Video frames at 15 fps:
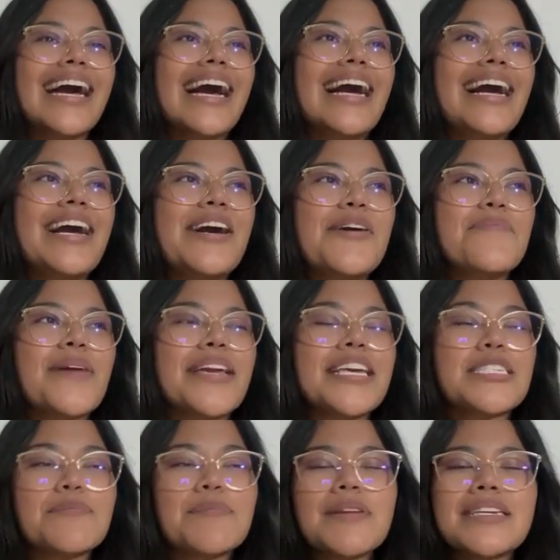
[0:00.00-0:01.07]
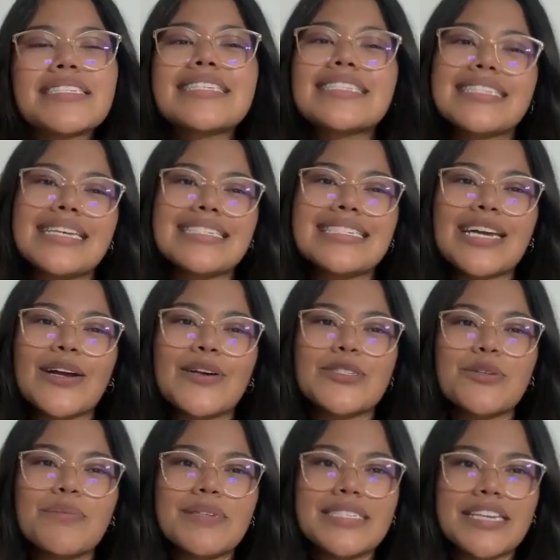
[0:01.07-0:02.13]
My experience in sales and
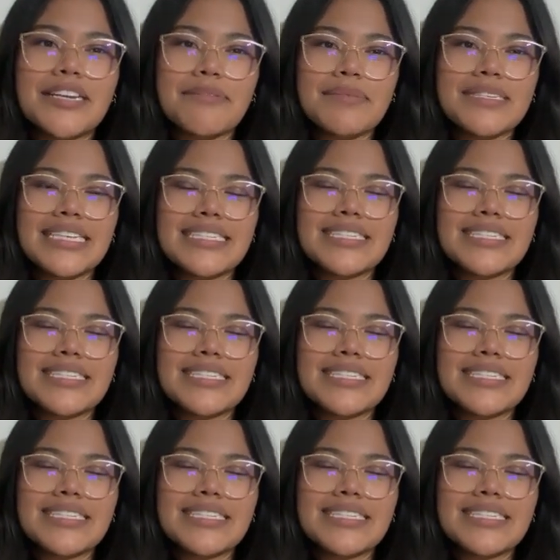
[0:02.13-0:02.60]
customer service